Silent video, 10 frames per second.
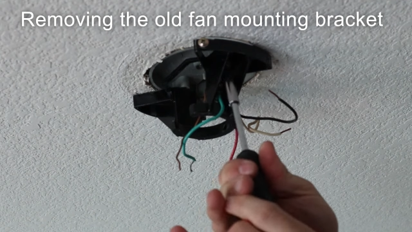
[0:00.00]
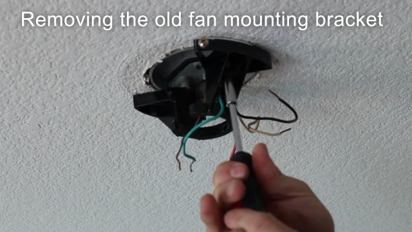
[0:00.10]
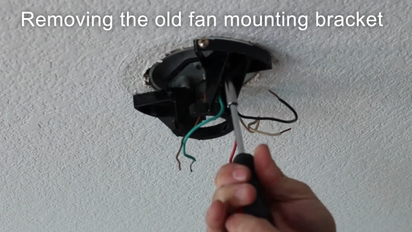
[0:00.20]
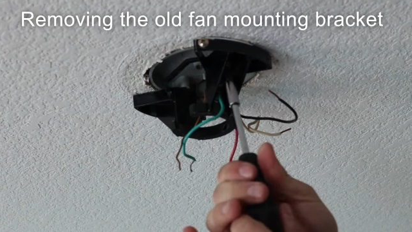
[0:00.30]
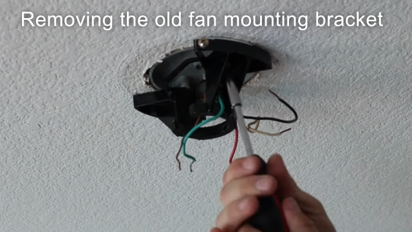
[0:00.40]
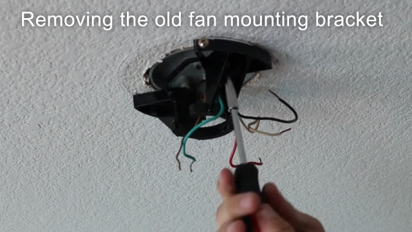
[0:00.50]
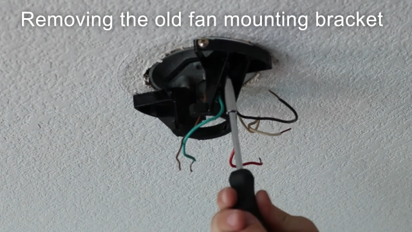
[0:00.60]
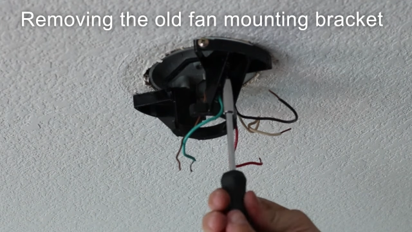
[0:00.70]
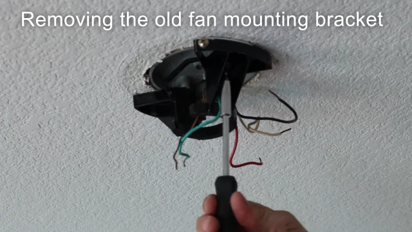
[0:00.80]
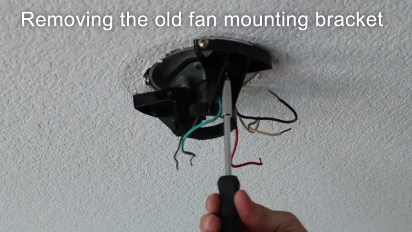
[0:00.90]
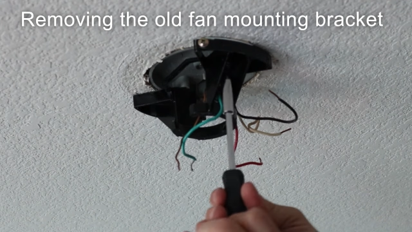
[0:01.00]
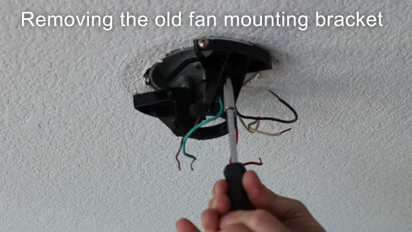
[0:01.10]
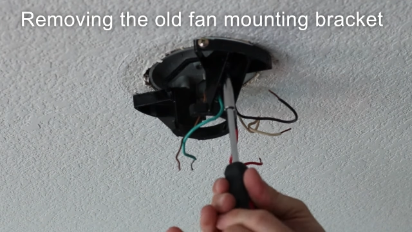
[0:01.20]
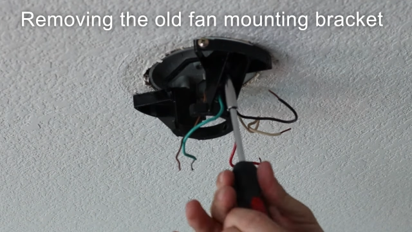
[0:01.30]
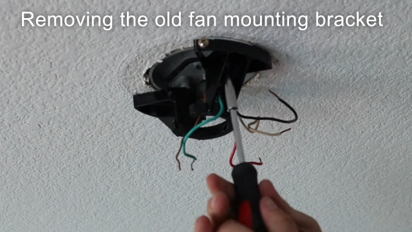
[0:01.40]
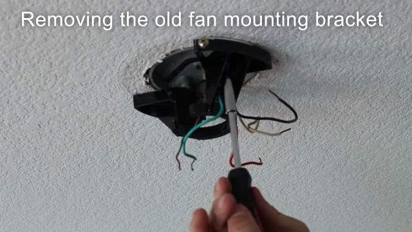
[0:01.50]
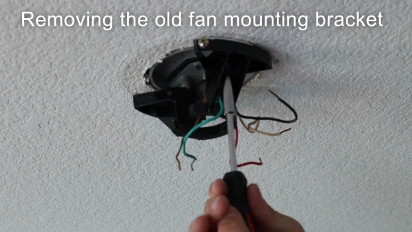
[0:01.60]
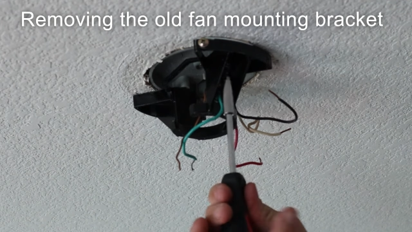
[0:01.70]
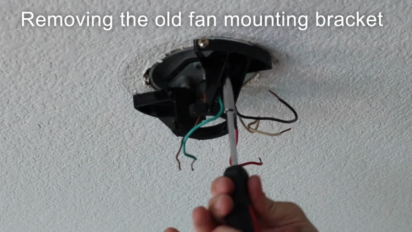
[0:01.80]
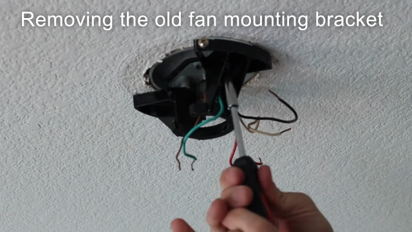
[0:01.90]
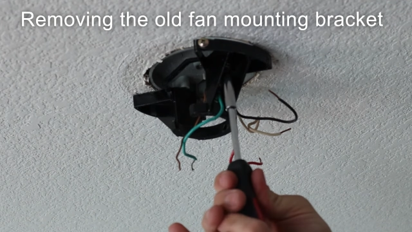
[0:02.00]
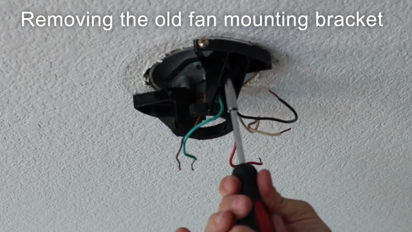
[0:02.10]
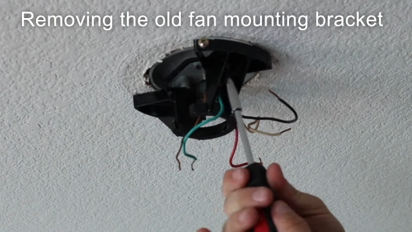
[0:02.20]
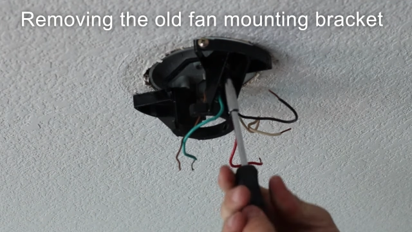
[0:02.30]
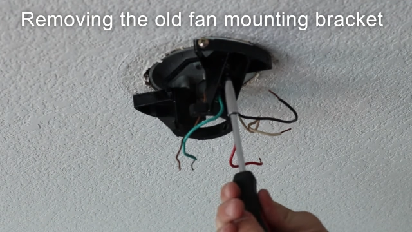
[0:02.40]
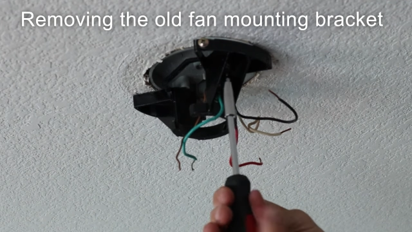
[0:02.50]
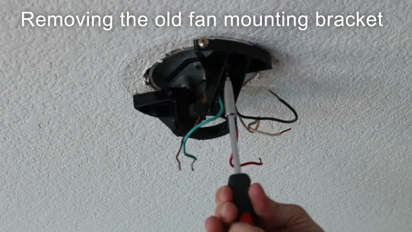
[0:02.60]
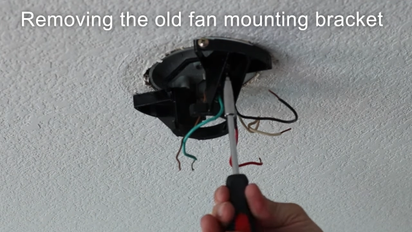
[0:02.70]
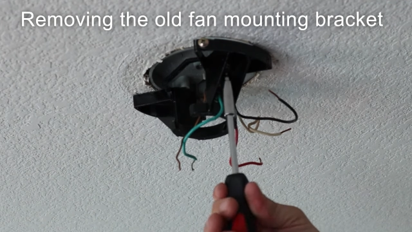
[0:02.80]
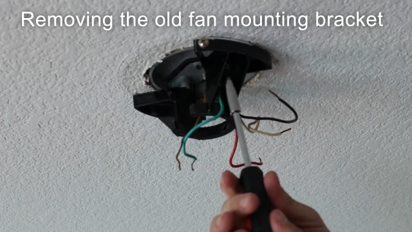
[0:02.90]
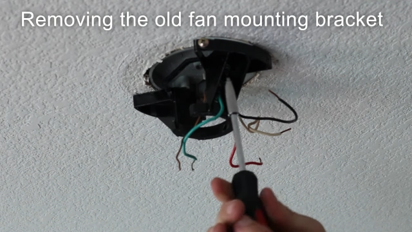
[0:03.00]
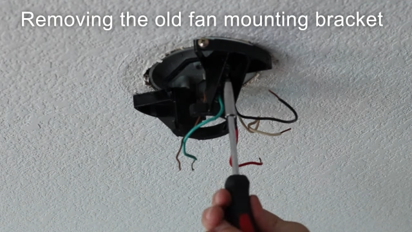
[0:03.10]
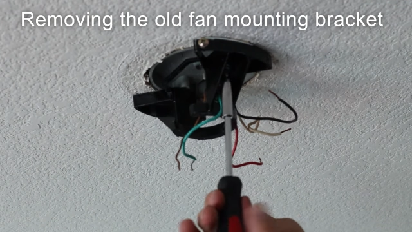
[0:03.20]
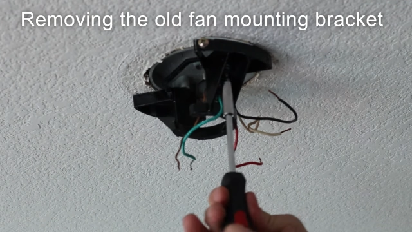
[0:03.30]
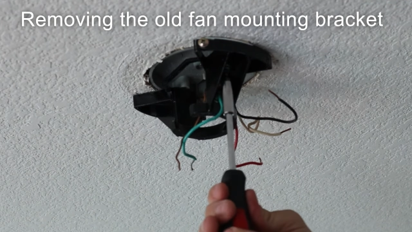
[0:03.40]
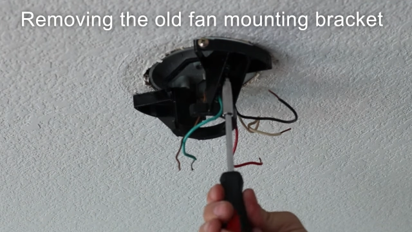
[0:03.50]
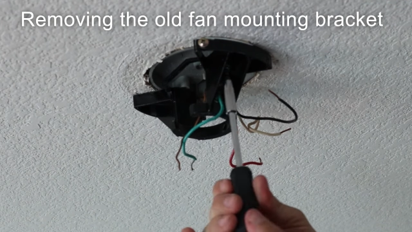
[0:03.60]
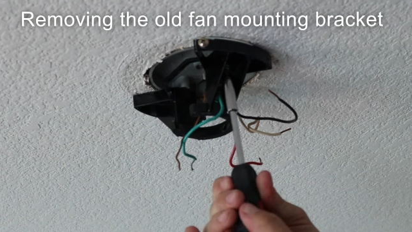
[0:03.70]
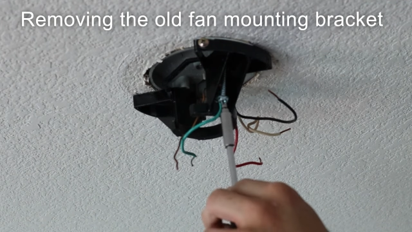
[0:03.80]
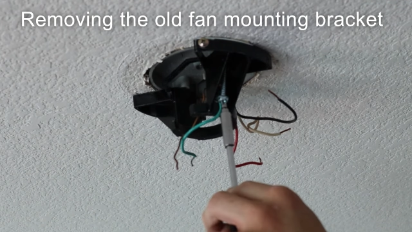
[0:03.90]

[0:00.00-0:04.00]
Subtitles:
(no speaker visible)